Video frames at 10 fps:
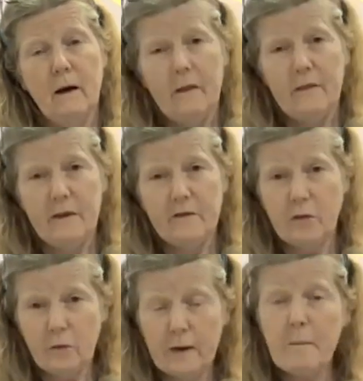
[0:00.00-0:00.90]

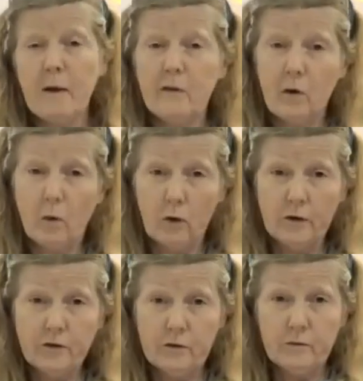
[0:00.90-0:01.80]
This 3-month
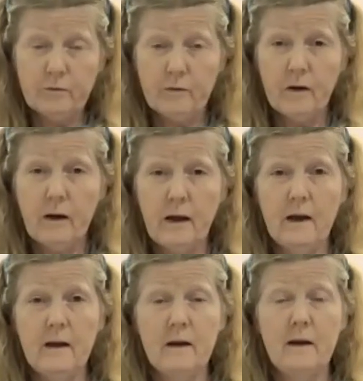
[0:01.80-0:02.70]
course
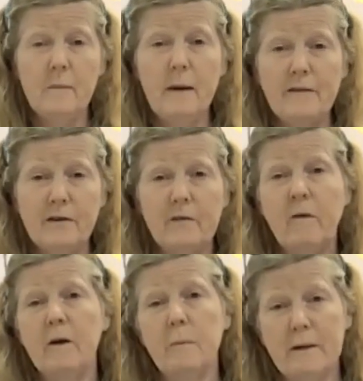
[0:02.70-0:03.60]
in the basic
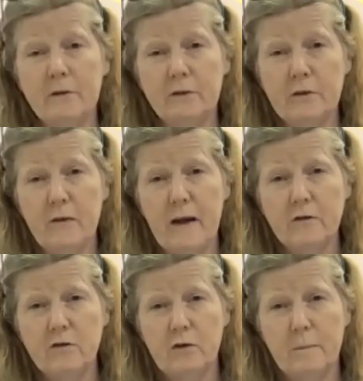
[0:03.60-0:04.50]
fundamentals of
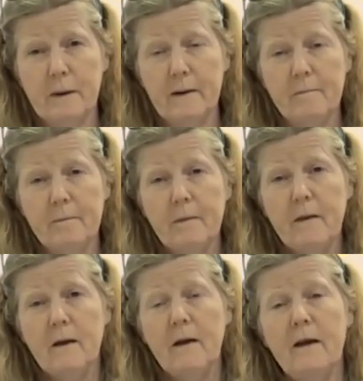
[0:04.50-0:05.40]
hand stripping
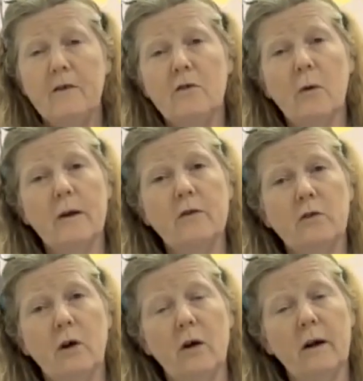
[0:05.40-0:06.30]
is going to
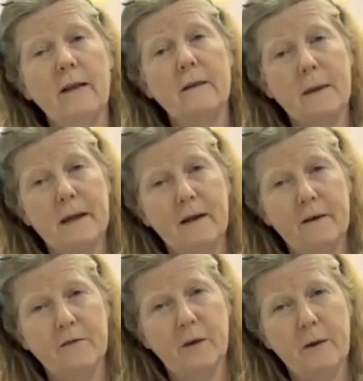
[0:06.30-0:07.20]
start at the beginning
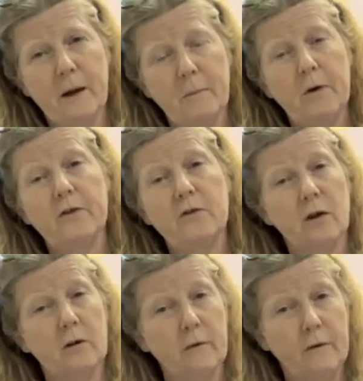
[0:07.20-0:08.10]
of September, and it's
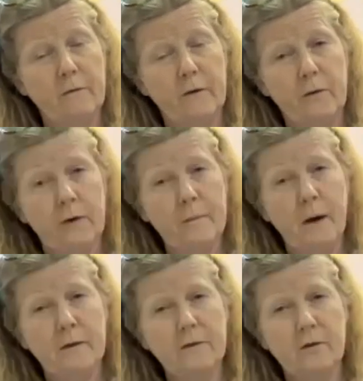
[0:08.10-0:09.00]
going to run for 3
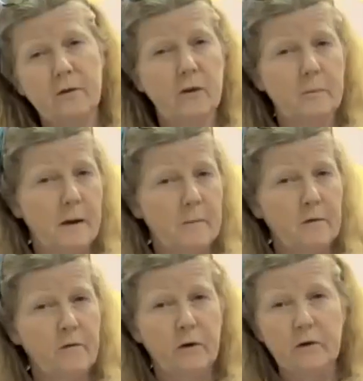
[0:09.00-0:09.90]
months. So September
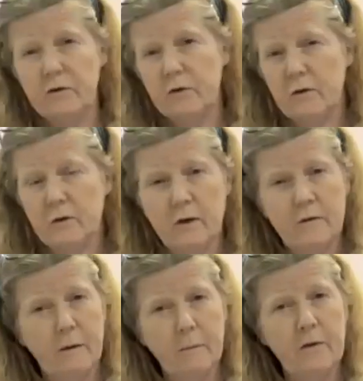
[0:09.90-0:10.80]
1st to
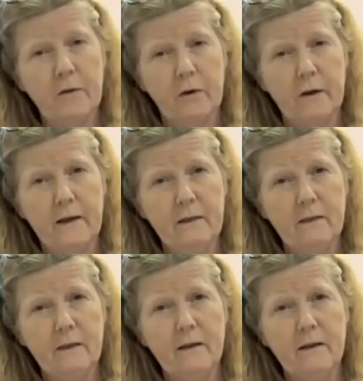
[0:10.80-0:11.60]
November 30th.